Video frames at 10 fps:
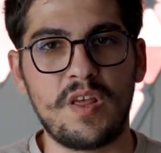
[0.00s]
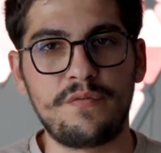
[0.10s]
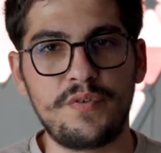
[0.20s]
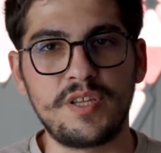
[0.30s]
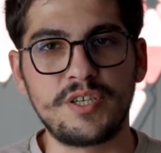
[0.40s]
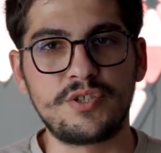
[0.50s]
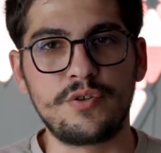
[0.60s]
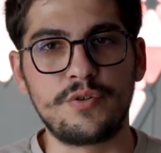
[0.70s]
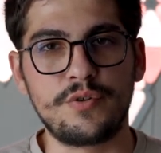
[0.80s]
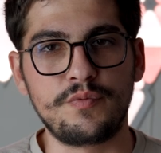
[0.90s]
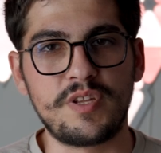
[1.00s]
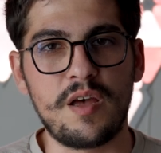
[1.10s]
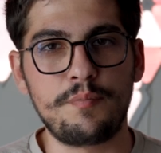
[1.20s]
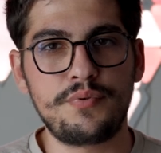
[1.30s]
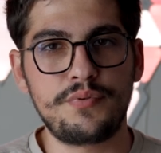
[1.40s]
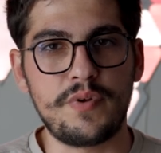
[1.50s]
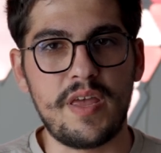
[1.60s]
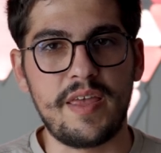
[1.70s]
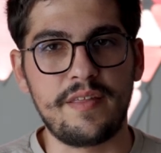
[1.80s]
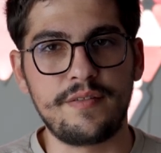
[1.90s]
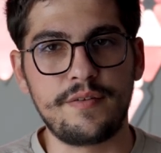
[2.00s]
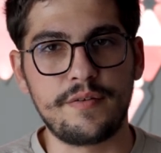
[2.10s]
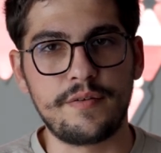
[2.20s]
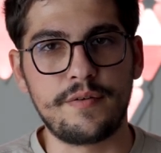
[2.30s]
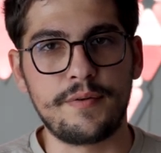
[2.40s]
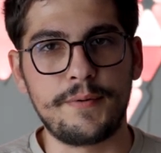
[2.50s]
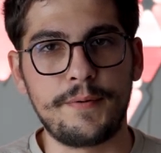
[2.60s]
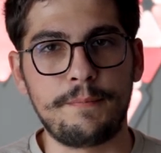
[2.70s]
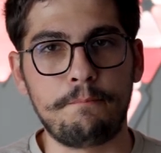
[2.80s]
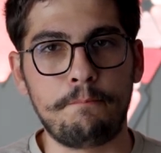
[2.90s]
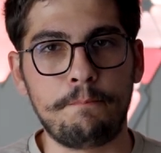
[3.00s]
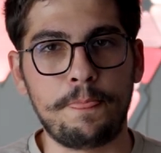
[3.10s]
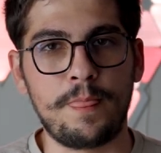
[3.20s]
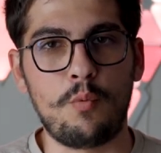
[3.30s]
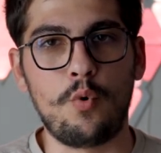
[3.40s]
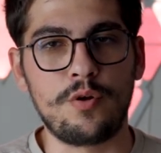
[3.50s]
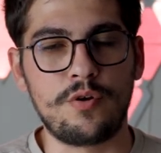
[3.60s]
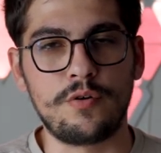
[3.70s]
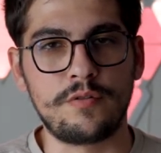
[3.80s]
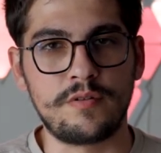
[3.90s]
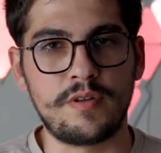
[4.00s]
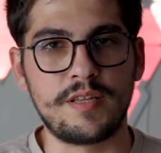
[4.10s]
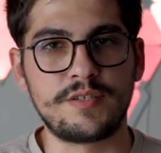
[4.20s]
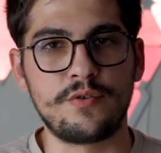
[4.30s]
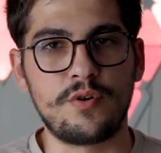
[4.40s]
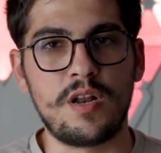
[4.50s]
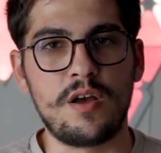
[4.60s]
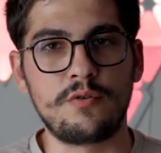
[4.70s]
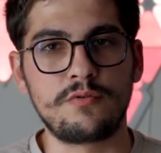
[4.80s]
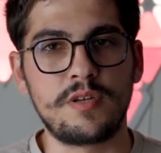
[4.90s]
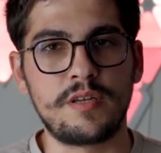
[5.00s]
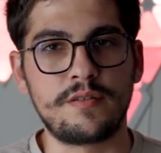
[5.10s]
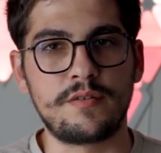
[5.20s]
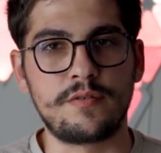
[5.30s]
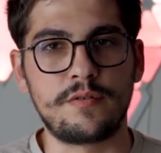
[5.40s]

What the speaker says: finish the Note app and work on Cloud and